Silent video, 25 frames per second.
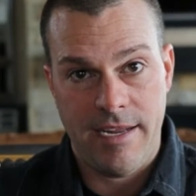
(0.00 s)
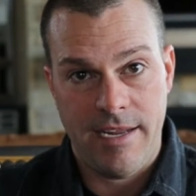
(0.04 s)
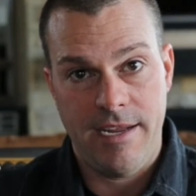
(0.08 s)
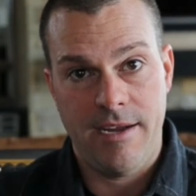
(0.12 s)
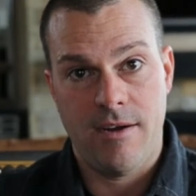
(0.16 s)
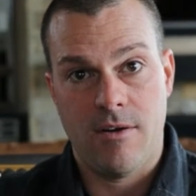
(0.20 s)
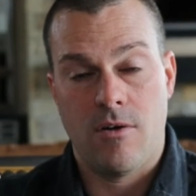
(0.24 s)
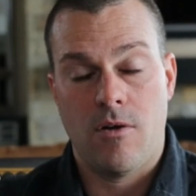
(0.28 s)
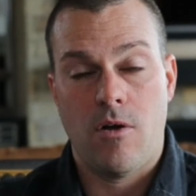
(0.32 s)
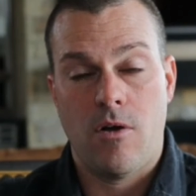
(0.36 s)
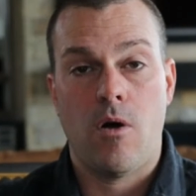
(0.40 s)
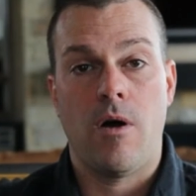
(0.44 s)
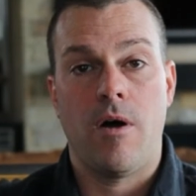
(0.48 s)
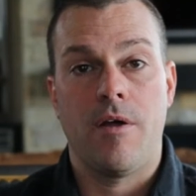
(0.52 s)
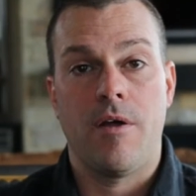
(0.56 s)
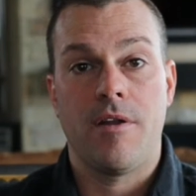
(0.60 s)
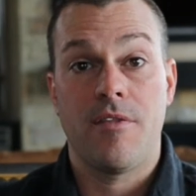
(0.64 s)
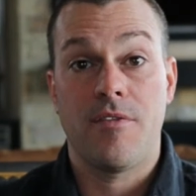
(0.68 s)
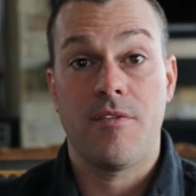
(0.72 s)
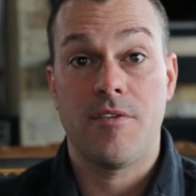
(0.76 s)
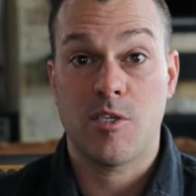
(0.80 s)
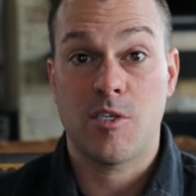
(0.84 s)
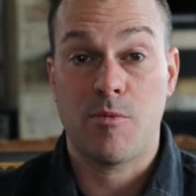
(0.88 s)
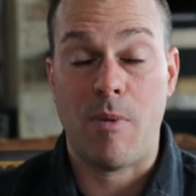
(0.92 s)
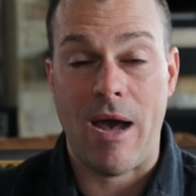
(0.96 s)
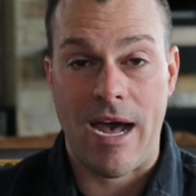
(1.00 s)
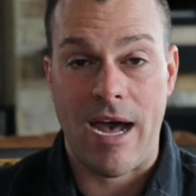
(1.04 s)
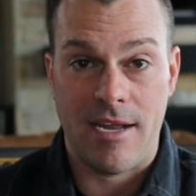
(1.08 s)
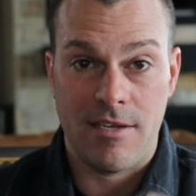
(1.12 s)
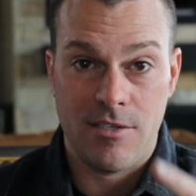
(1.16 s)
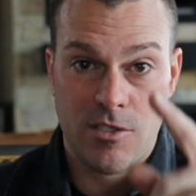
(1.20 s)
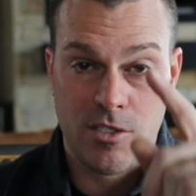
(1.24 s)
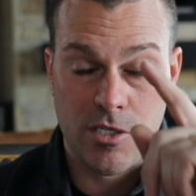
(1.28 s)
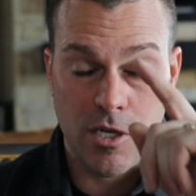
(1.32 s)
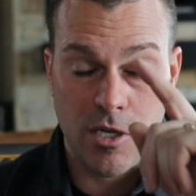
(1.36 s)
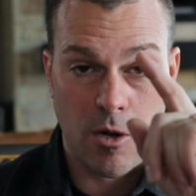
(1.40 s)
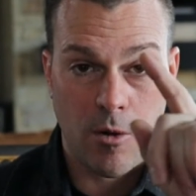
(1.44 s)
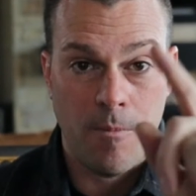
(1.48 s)
here on the spot.
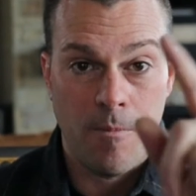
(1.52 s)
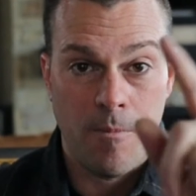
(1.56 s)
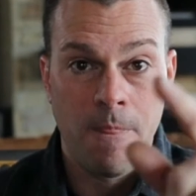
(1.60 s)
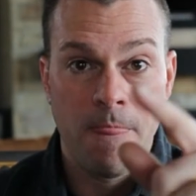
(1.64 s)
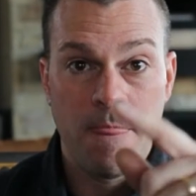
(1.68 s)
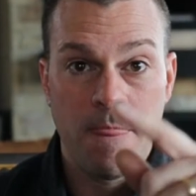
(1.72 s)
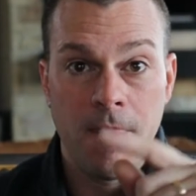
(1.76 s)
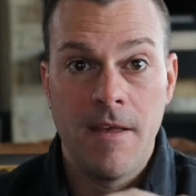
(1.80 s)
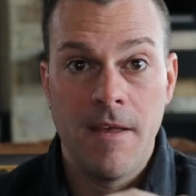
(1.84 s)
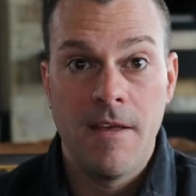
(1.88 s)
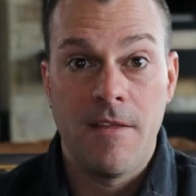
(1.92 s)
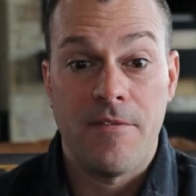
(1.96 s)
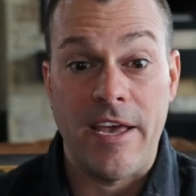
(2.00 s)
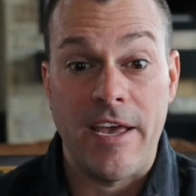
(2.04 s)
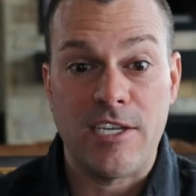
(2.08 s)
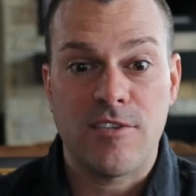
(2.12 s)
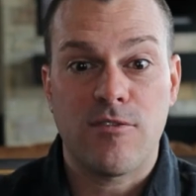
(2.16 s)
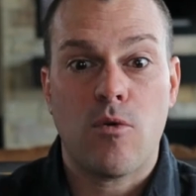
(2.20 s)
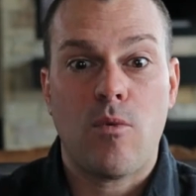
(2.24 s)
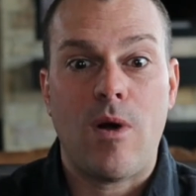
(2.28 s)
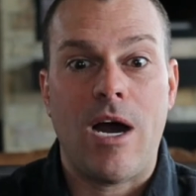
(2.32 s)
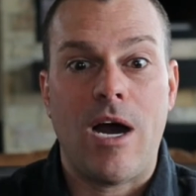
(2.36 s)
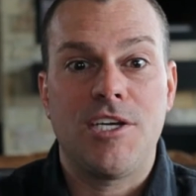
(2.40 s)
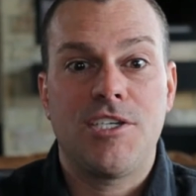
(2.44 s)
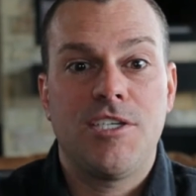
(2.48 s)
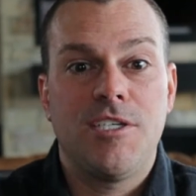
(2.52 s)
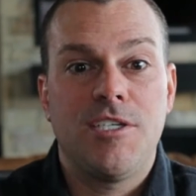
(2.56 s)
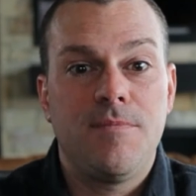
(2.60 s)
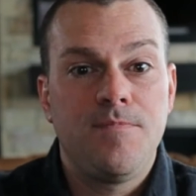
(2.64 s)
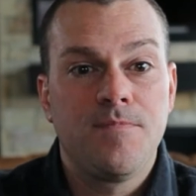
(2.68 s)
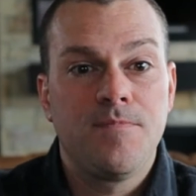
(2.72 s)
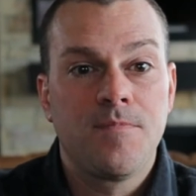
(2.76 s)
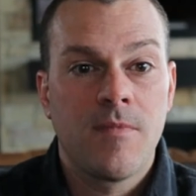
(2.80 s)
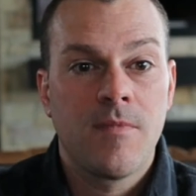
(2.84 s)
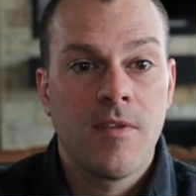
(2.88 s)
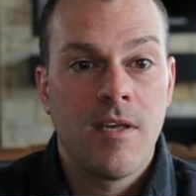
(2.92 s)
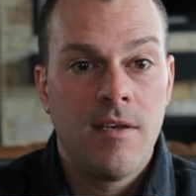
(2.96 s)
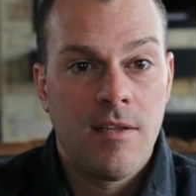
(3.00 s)
So thanks for watching.
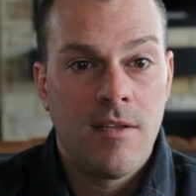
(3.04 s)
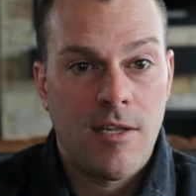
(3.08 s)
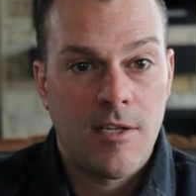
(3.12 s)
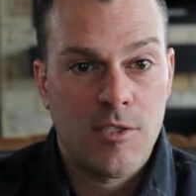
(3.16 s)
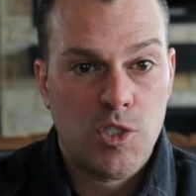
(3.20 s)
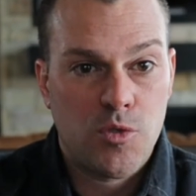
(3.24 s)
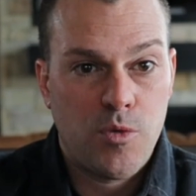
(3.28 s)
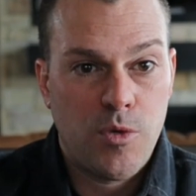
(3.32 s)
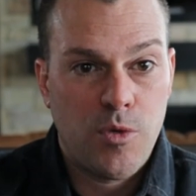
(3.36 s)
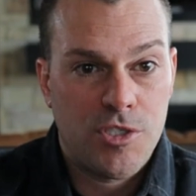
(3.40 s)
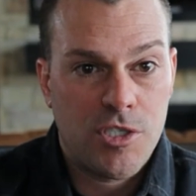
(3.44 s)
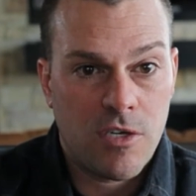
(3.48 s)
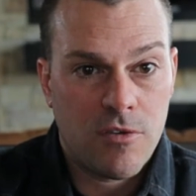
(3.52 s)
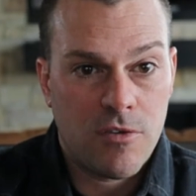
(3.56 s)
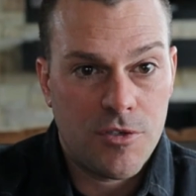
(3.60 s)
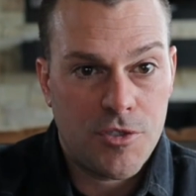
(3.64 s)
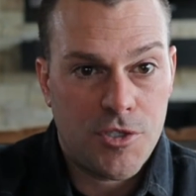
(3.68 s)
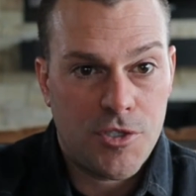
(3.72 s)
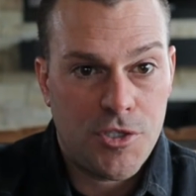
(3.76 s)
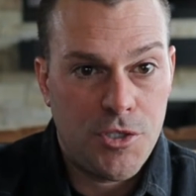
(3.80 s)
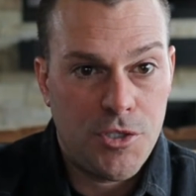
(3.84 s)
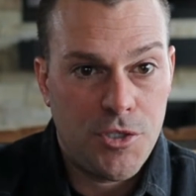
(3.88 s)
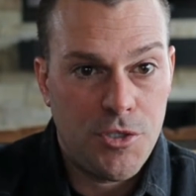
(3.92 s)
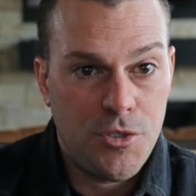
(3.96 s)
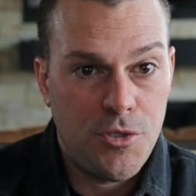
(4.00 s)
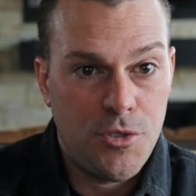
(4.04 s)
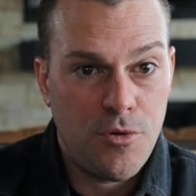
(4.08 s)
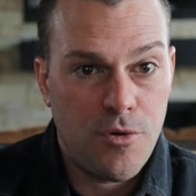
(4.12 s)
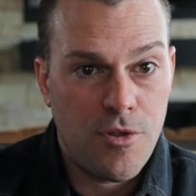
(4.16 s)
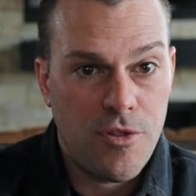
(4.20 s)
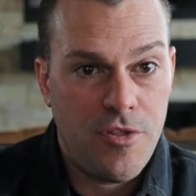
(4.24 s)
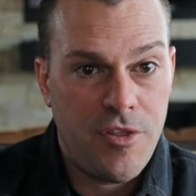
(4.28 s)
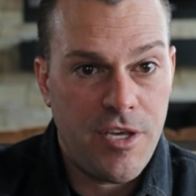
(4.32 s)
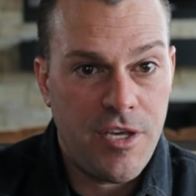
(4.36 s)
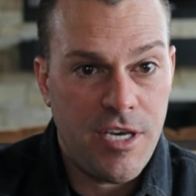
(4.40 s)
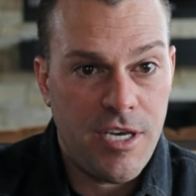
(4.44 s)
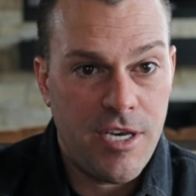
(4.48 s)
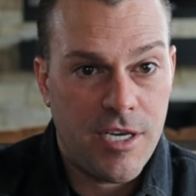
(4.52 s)
Let's switch over to
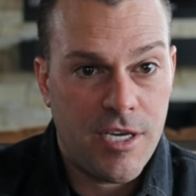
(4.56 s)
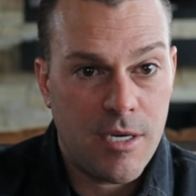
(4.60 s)
the